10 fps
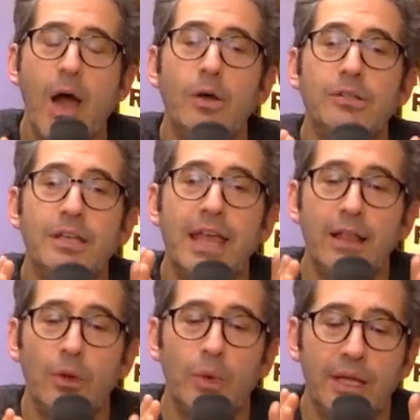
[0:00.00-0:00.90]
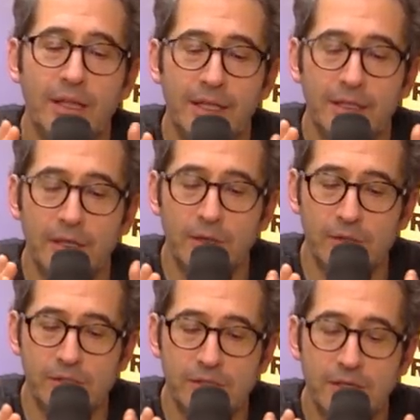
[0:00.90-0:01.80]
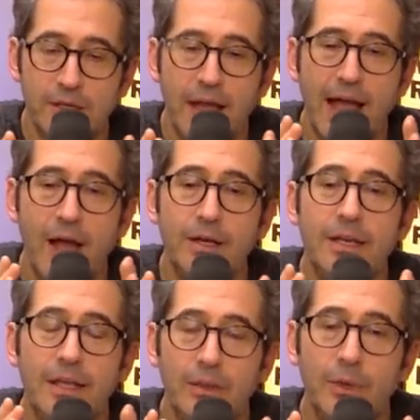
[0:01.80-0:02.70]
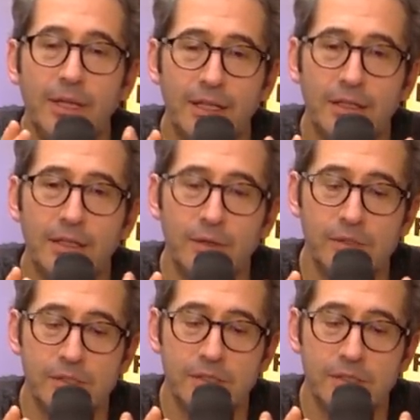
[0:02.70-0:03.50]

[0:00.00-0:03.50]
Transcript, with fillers: did Hillary Clinton lose? How did Hillary Clinton lose?